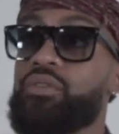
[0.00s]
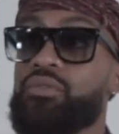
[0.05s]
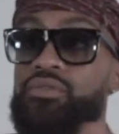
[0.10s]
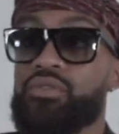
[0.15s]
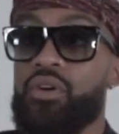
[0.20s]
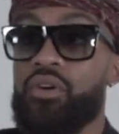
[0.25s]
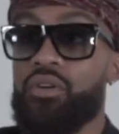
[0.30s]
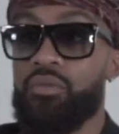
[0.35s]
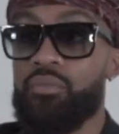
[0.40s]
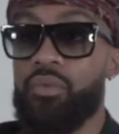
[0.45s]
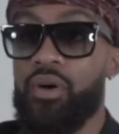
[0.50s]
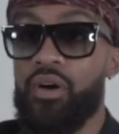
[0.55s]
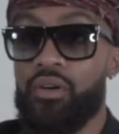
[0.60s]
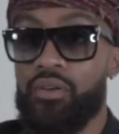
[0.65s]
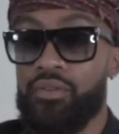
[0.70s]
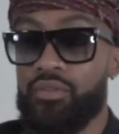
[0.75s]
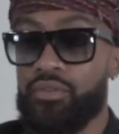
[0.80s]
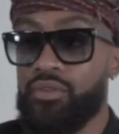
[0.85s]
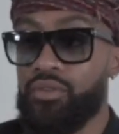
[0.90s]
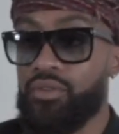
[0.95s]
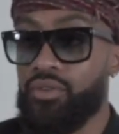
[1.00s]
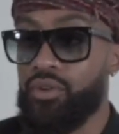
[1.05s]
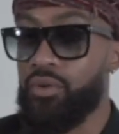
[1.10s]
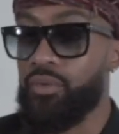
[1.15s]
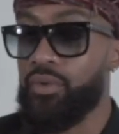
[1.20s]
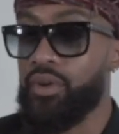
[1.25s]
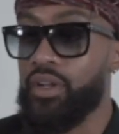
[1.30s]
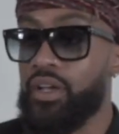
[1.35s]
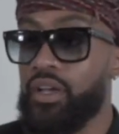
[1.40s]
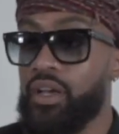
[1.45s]
don't talk about,
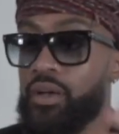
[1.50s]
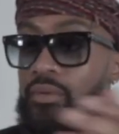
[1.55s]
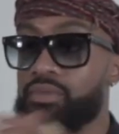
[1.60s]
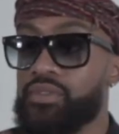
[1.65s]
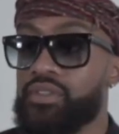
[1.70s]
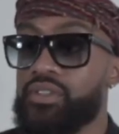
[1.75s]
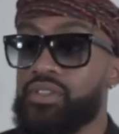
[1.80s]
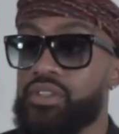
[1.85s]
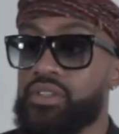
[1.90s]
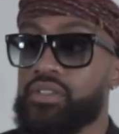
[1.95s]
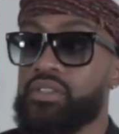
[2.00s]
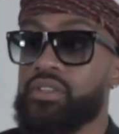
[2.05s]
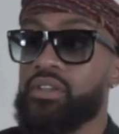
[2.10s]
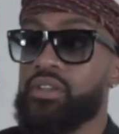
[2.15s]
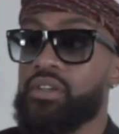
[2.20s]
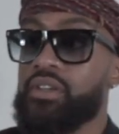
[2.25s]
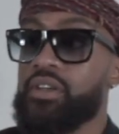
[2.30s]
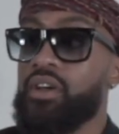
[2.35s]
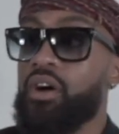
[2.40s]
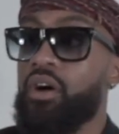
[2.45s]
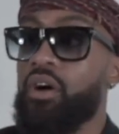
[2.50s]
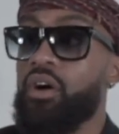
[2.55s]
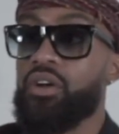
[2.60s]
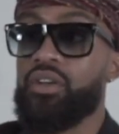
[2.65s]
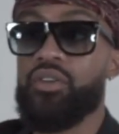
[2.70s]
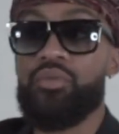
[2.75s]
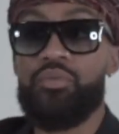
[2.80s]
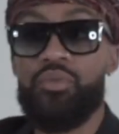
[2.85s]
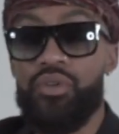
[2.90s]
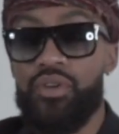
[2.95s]
when it comes to just our
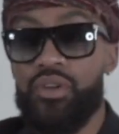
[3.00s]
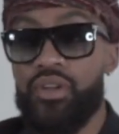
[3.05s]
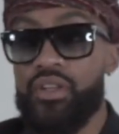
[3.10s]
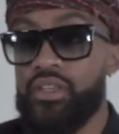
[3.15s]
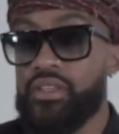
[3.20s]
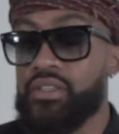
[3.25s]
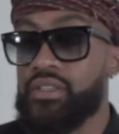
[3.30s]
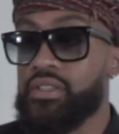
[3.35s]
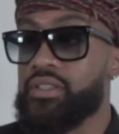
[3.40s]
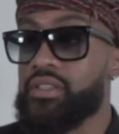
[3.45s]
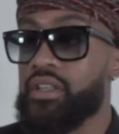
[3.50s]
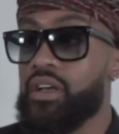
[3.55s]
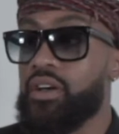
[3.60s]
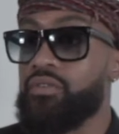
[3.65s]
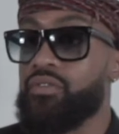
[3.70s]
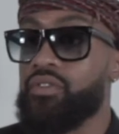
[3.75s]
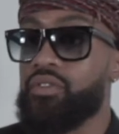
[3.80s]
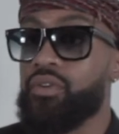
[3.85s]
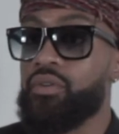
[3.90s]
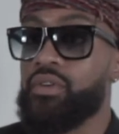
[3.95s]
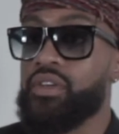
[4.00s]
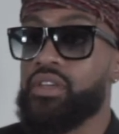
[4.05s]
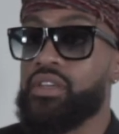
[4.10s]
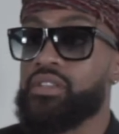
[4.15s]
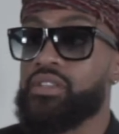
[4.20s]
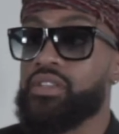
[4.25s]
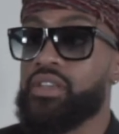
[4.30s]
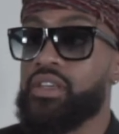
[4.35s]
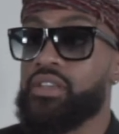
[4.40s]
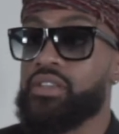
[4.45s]
communities and stuff.
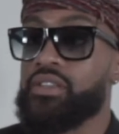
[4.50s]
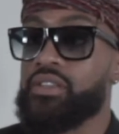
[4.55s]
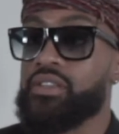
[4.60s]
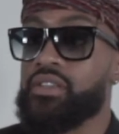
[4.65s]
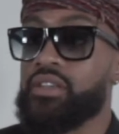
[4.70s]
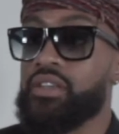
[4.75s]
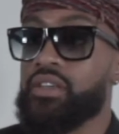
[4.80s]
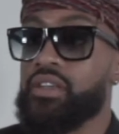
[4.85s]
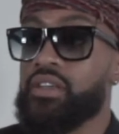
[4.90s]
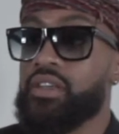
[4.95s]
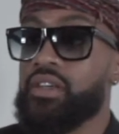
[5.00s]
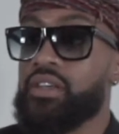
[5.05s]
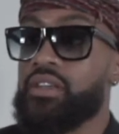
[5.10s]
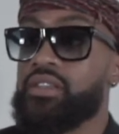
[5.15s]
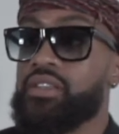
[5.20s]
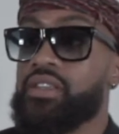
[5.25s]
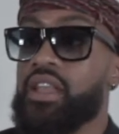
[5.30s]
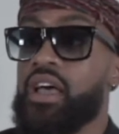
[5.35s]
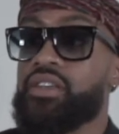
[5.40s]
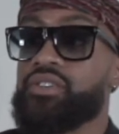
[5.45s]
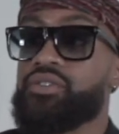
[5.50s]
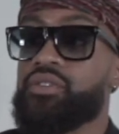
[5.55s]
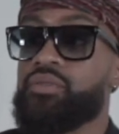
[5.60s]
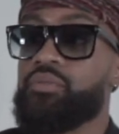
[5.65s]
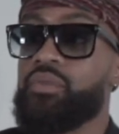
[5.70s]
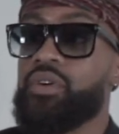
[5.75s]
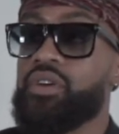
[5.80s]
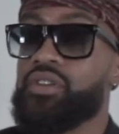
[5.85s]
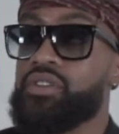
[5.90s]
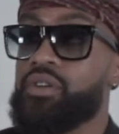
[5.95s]
It's not so
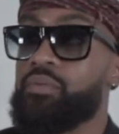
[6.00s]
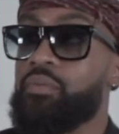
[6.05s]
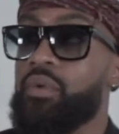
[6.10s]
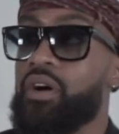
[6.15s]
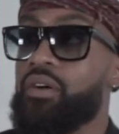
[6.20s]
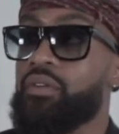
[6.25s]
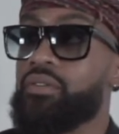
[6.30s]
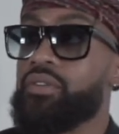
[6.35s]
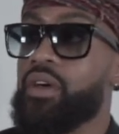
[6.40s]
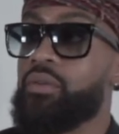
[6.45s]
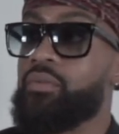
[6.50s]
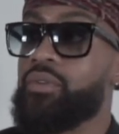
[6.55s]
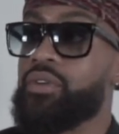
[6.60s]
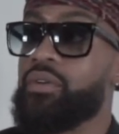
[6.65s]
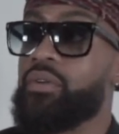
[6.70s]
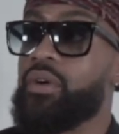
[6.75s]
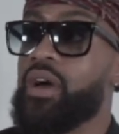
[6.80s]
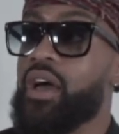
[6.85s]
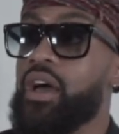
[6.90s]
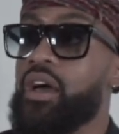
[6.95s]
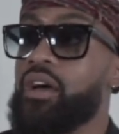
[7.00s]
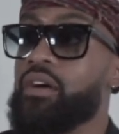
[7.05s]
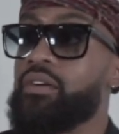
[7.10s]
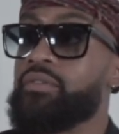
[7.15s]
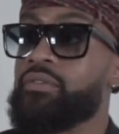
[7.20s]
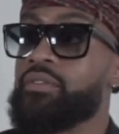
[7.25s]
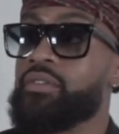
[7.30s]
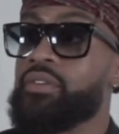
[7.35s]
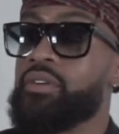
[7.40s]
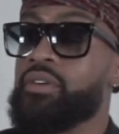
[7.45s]
much about that we don't
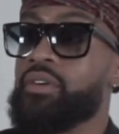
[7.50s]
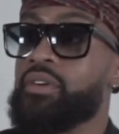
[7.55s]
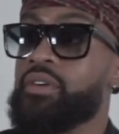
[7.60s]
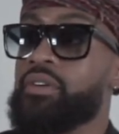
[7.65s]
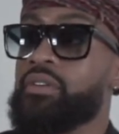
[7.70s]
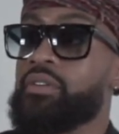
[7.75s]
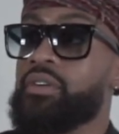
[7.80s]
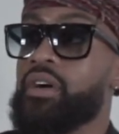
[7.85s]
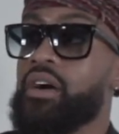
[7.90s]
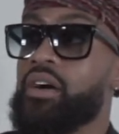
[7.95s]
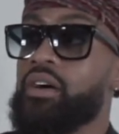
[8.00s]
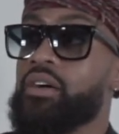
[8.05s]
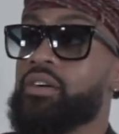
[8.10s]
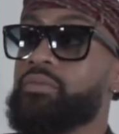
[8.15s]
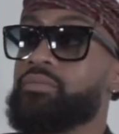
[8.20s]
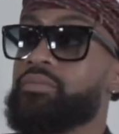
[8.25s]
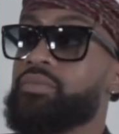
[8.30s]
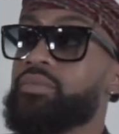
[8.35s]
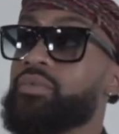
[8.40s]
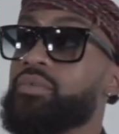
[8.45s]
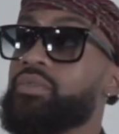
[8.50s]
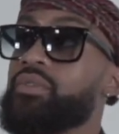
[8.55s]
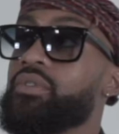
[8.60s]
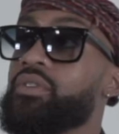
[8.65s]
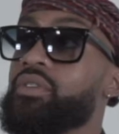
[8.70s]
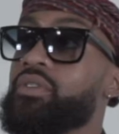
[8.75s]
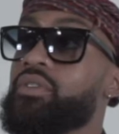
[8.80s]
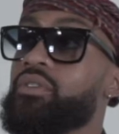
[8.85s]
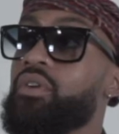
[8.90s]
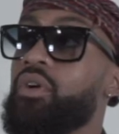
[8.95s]
have um,
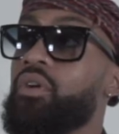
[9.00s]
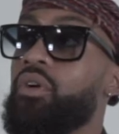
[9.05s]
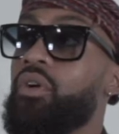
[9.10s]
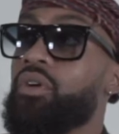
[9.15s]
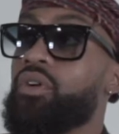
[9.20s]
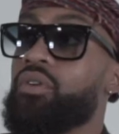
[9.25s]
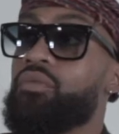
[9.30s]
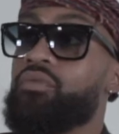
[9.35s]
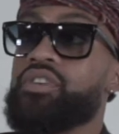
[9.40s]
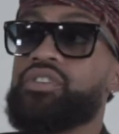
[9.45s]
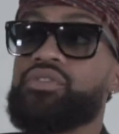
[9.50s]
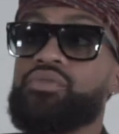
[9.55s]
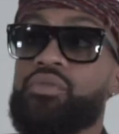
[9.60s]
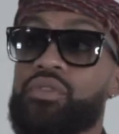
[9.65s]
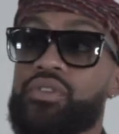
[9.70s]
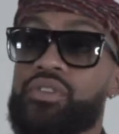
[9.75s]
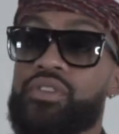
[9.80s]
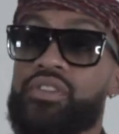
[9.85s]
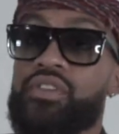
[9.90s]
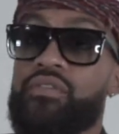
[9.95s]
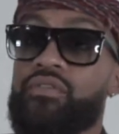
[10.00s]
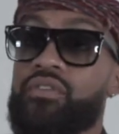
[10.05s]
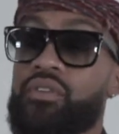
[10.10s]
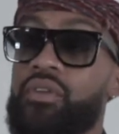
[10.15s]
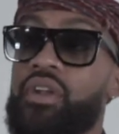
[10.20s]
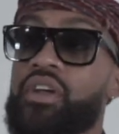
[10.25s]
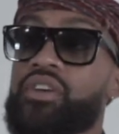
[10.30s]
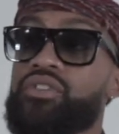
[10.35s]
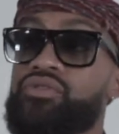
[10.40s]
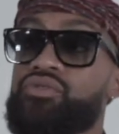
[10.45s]
all the resources, even
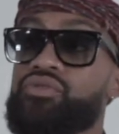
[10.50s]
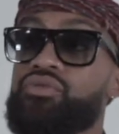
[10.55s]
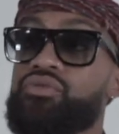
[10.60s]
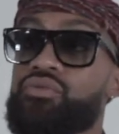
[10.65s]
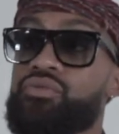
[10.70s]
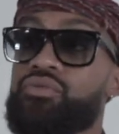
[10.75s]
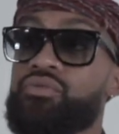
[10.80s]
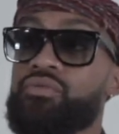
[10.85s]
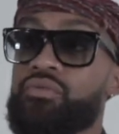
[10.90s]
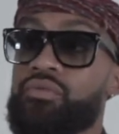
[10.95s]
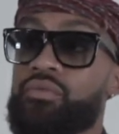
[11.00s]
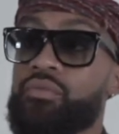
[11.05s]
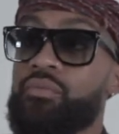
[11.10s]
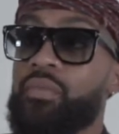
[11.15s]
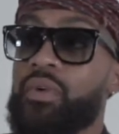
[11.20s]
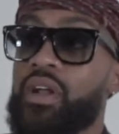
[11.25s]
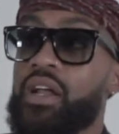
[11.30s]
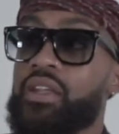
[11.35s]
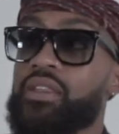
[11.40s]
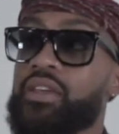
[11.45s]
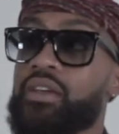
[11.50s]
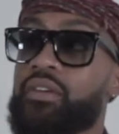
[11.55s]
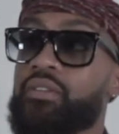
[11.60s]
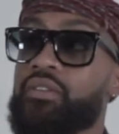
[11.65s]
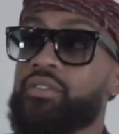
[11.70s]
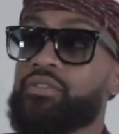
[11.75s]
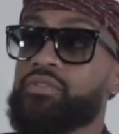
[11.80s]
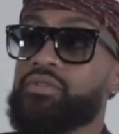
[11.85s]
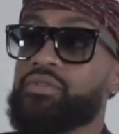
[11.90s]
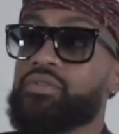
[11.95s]
though that's true. But I think it
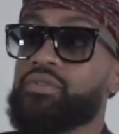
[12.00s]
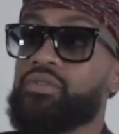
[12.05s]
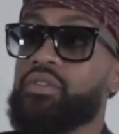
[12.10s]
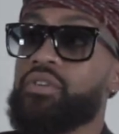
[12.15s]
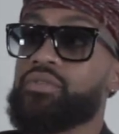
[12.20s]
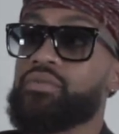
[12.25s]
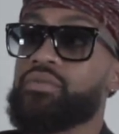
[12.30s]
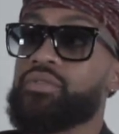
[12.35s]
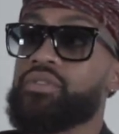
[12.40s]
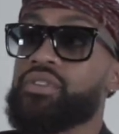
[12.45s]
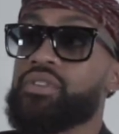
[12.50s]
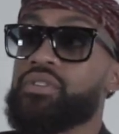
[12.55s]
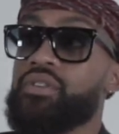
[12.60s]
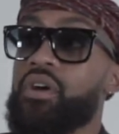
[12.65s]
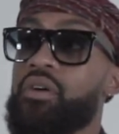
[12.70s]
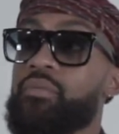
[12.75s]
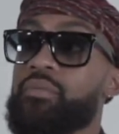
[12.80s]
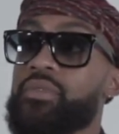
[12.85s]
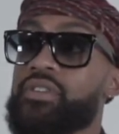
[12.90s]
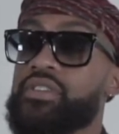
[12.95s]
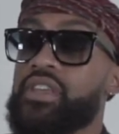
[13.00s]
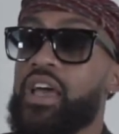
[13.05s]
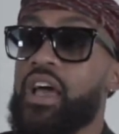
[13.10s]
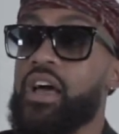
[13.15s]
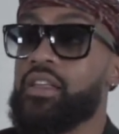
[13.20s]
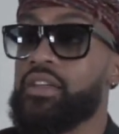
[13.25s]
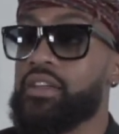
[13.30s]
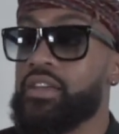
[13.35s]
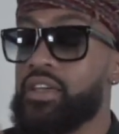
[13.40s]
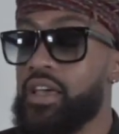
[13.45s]
also starts with just our
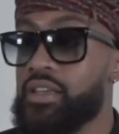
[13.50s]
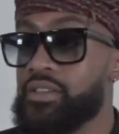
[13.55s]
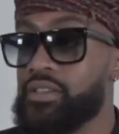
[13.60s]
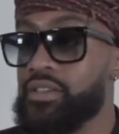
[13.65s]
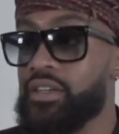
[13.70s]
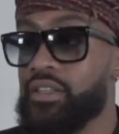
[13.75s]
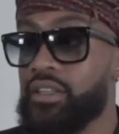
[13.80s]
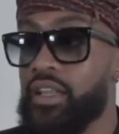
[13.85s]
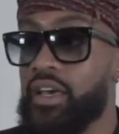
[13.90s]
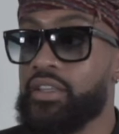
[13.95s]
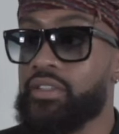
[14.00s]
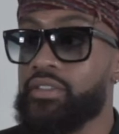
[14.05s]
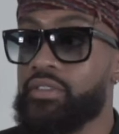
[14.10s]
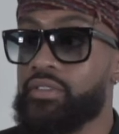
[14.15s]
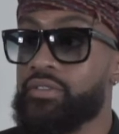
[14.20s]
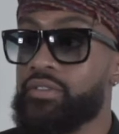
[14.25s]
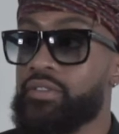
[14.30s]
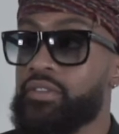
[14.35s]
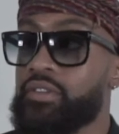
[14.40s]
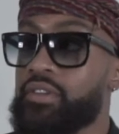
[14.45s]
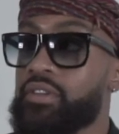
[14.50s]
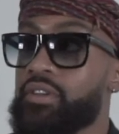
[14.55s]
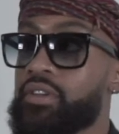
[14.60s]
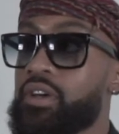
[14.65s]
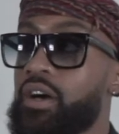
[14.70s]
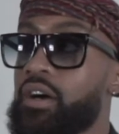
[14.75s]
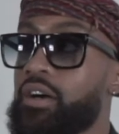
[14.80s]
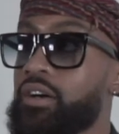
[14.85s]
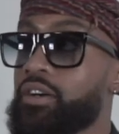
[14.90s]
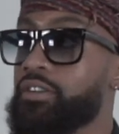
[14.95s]
mentality as a collective,
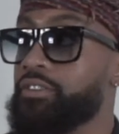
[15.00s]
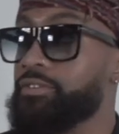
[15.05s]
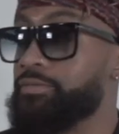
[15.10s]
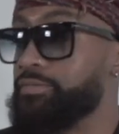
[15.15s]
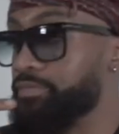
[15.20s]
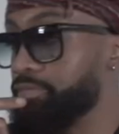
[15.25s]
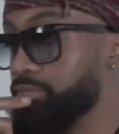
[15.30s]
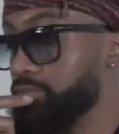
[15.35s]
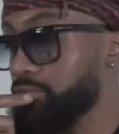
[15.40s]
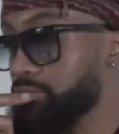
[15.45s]
um,